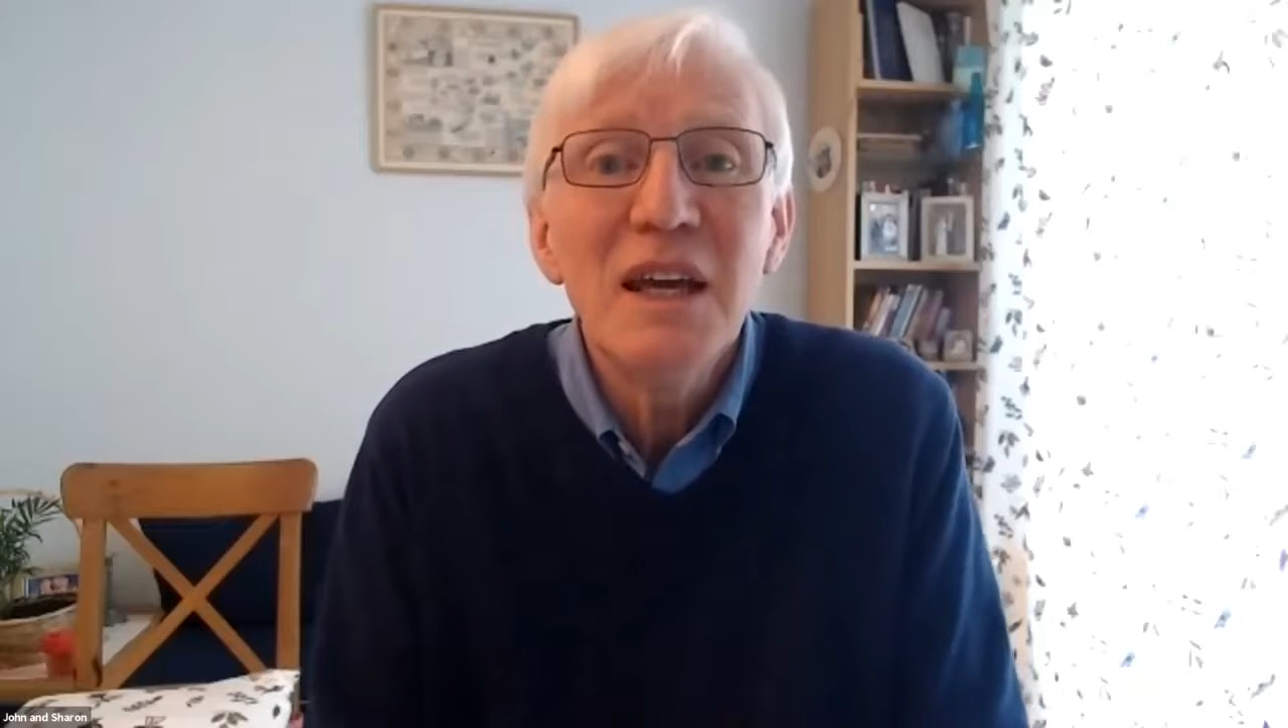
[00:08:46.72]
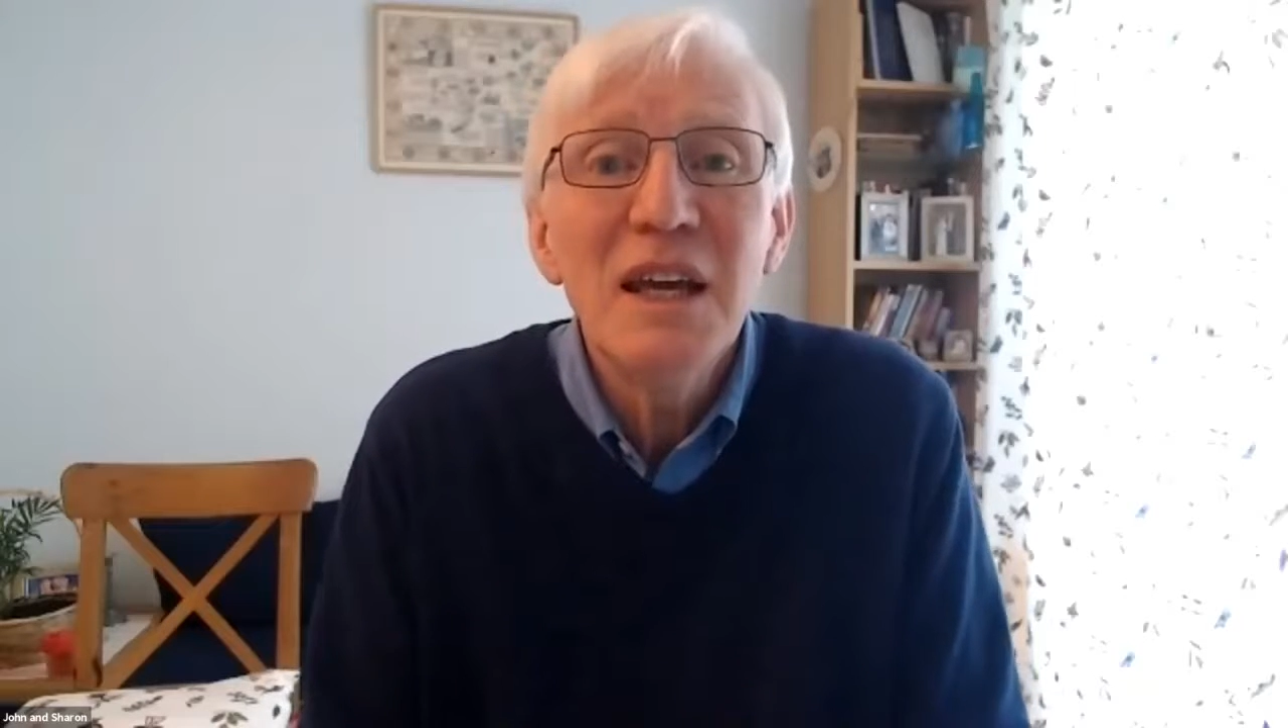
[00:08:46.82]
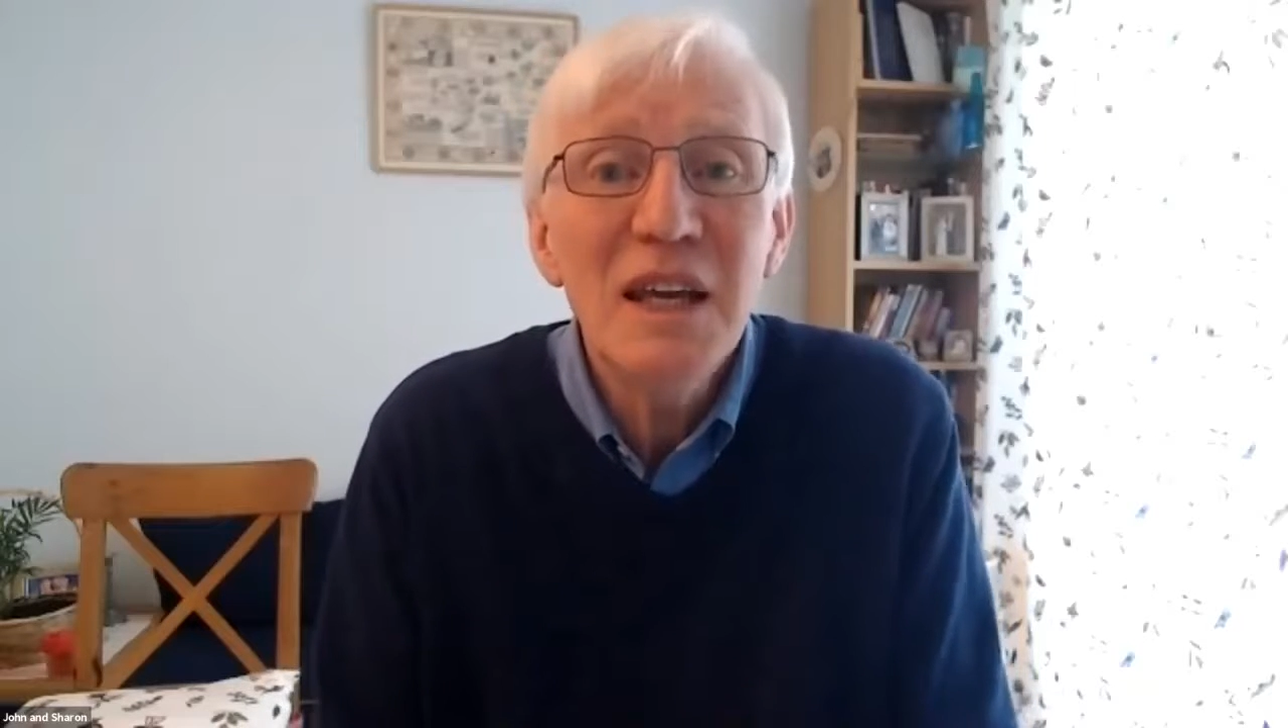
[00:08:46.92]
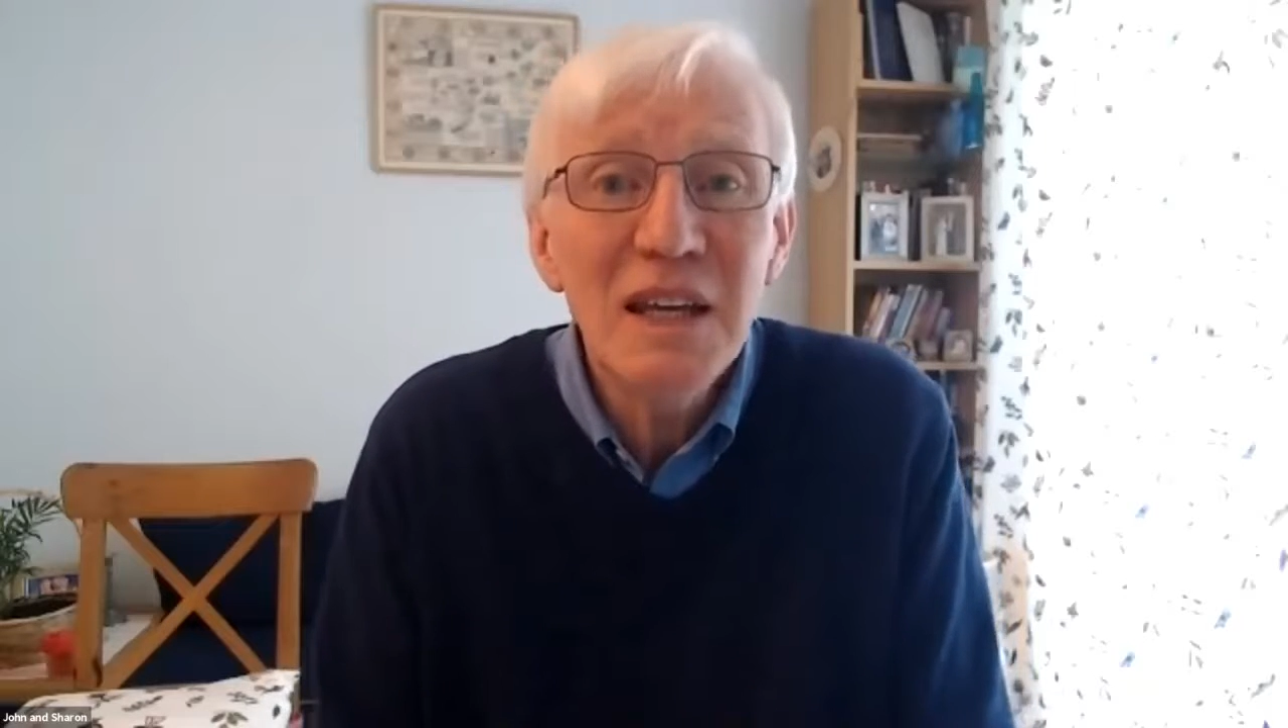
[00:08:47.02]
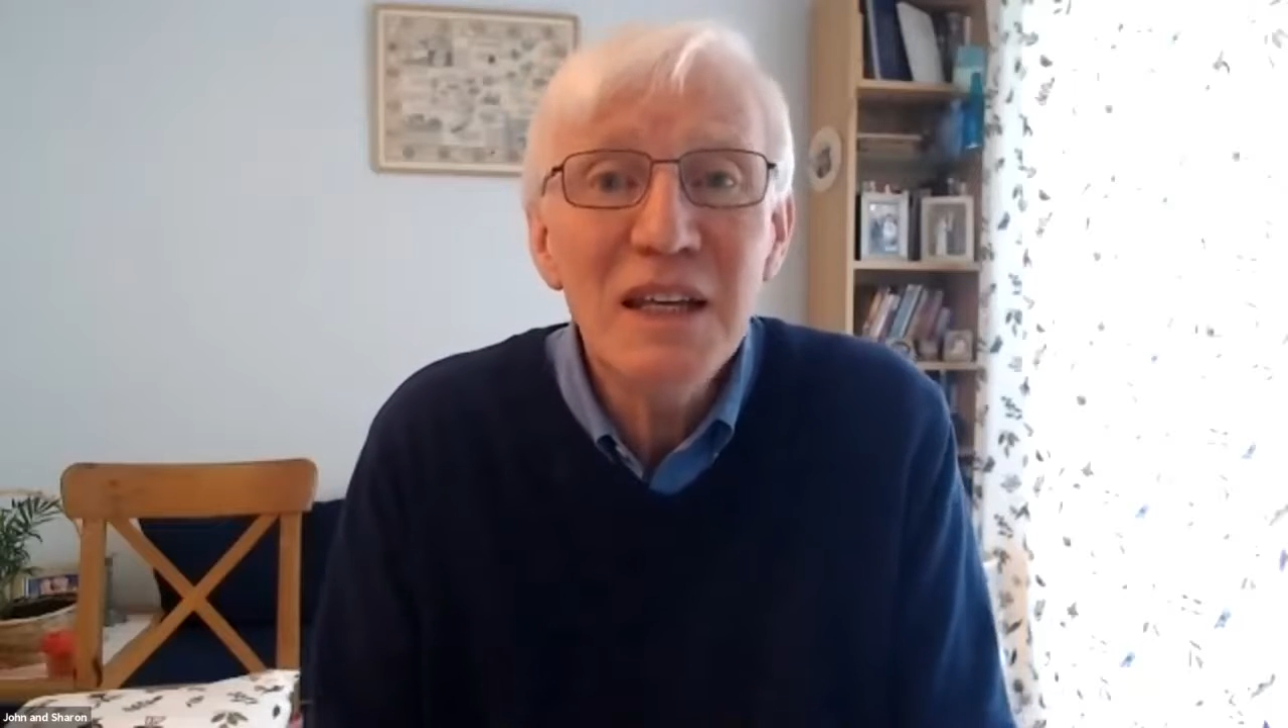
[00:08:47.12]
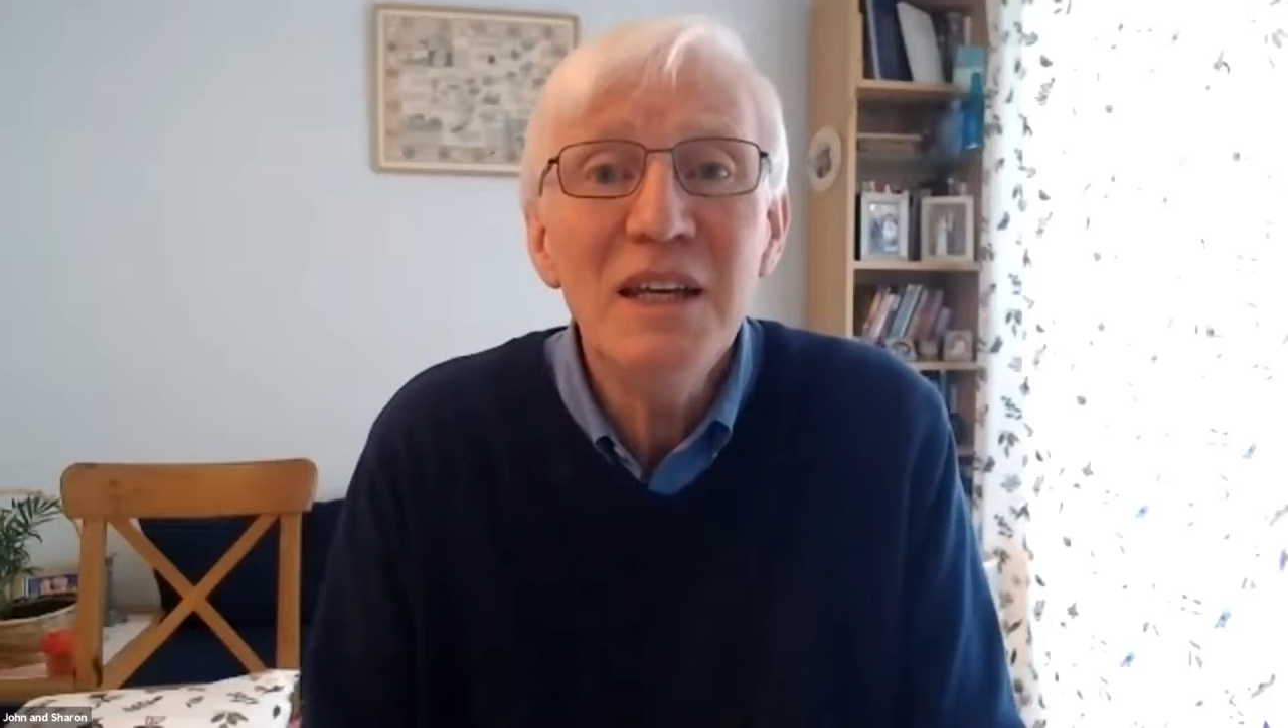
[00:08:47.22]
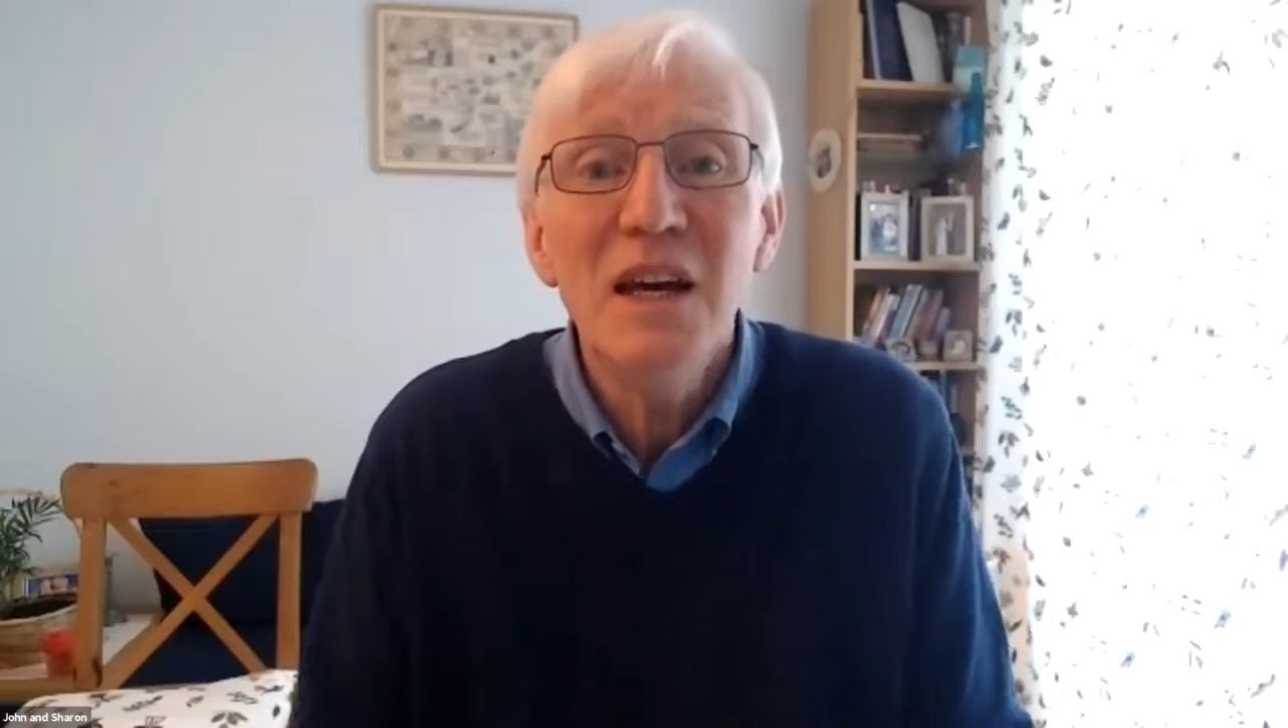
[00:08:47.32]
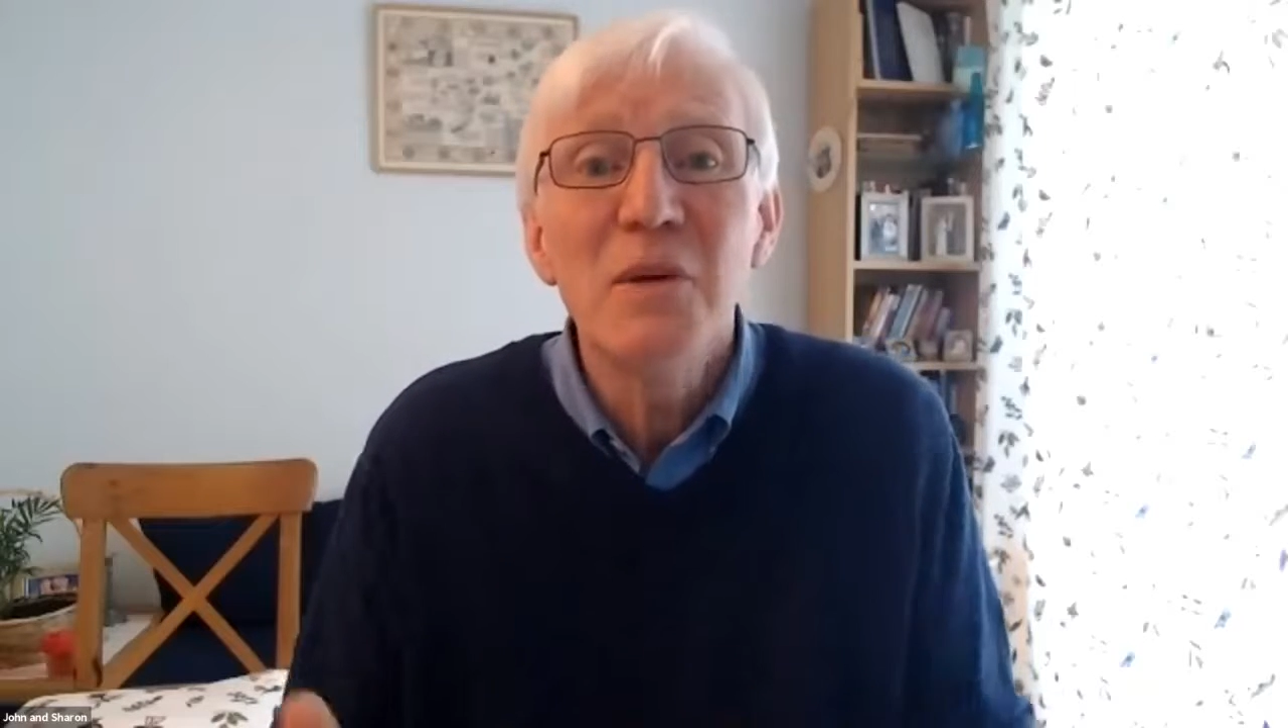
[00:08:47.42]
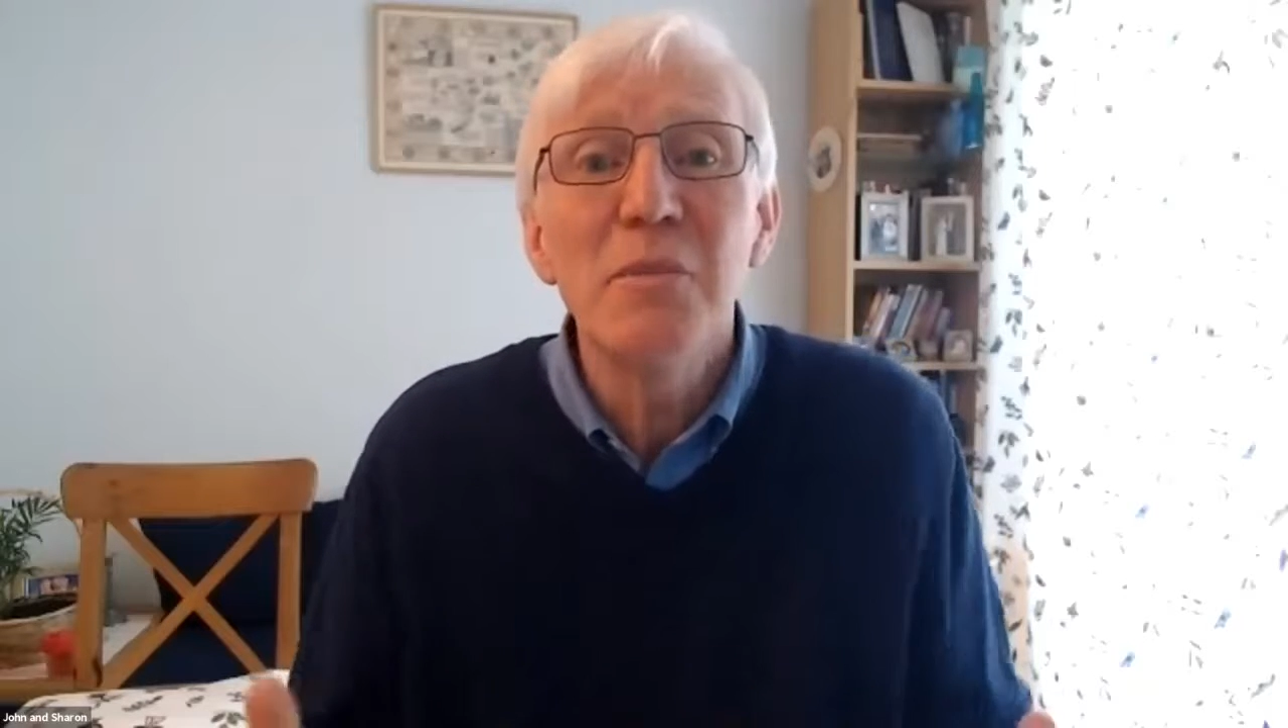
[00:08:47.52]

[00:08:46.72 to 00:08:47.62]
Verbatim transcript: He